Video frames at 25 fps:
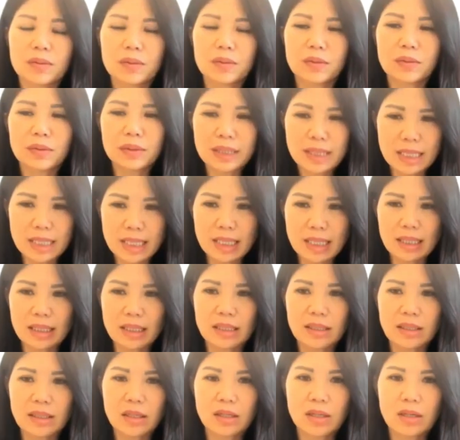
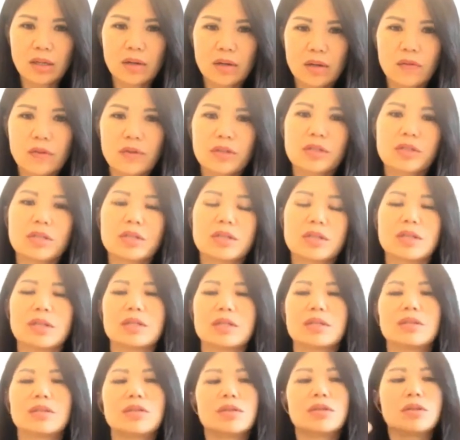routine versus
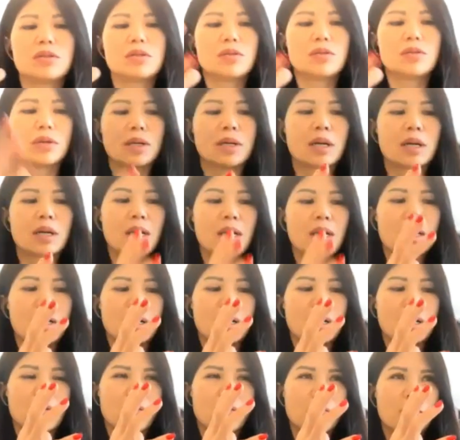just do it
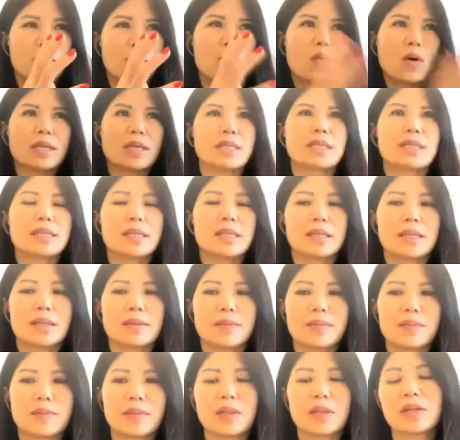
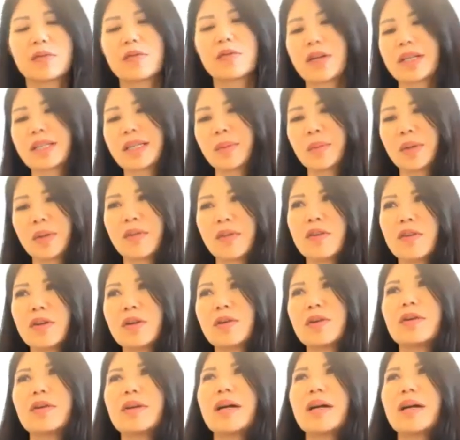once. For example, if you,